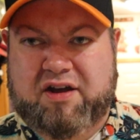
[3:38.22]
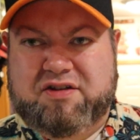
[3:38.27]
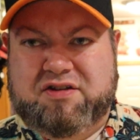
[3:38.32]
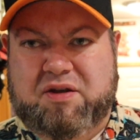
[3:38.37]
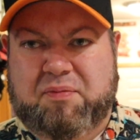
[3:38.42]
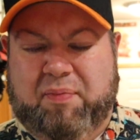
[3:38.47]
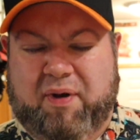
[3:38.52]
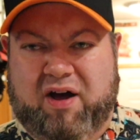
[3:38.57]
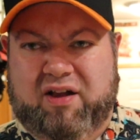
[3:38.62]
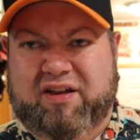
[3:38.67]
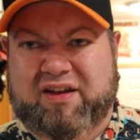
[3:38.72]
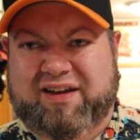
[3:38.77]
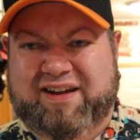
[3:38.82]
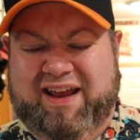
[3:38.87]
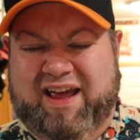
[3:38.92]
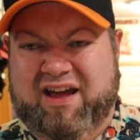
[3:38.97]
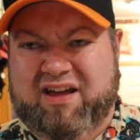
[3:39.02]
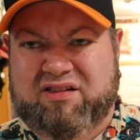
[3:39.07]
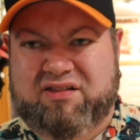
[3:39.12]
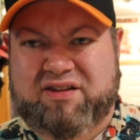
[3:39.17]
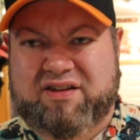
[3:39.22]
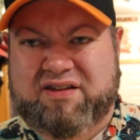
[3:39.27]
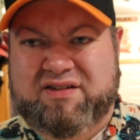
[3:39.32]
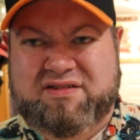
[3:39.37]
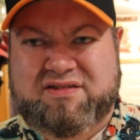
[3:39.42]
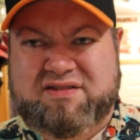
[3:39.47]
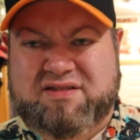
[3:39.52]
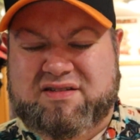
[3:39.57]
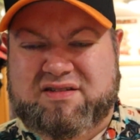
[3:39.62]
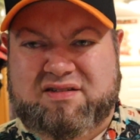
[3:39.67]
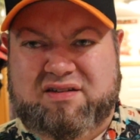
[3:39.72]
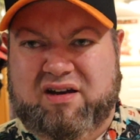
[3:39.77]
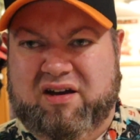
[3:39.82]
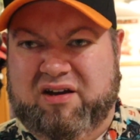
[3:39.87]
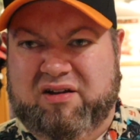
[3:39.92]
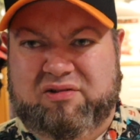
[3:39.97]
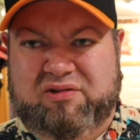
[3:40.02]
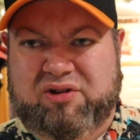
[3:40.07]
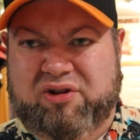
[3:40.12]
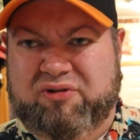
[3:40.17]
actually bought like an Aliens
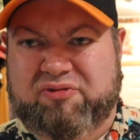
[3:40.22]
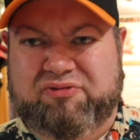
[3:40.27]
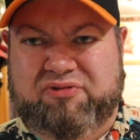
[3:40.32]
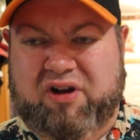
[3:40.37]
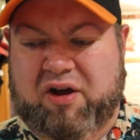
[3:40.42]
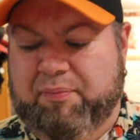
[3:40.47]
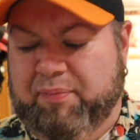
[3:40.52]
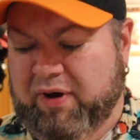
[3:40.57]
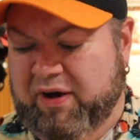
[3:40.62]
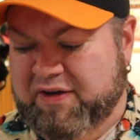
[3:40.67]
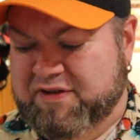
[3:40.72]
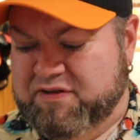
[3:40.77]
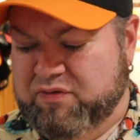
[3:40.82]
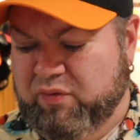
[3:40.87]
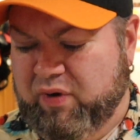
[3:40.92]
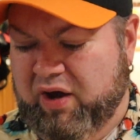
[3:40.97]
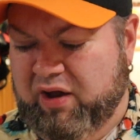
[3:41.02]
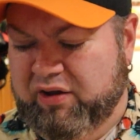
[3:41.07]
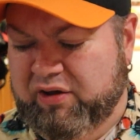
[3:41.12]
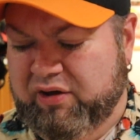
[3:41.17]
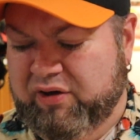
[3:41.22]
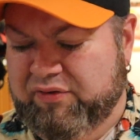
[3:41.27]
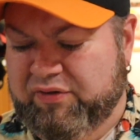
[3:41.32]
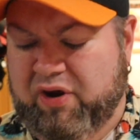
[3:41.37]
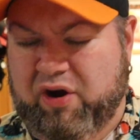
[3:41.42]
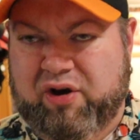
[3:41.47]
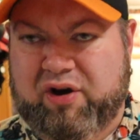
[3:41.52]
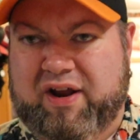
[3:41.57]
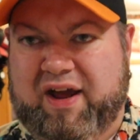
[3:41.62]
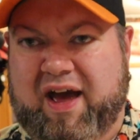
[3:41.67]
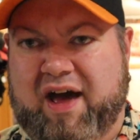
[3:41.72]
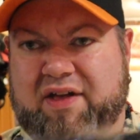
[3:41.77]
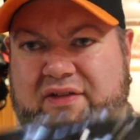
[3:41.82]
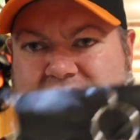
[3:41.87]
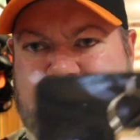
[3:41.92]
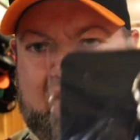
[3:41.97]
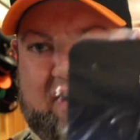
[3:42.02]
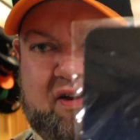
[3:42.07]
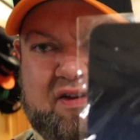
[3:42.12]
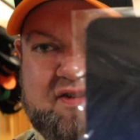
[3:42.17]
uh, loot fright box a while ago, and they already
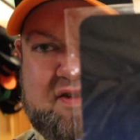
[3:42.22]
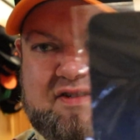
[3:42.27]
had like a